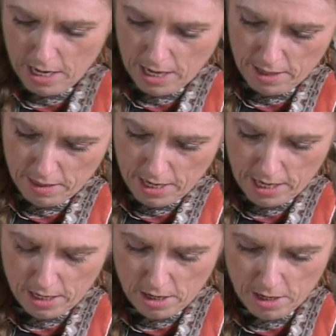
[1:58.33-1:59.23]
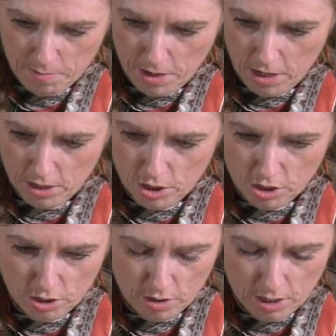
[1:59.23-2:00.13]
and then I'm going
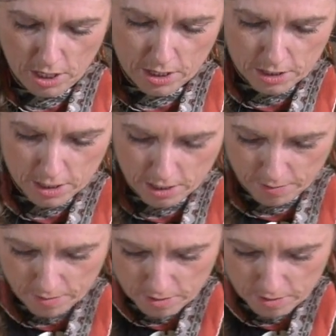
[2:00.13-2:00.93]
to cut it.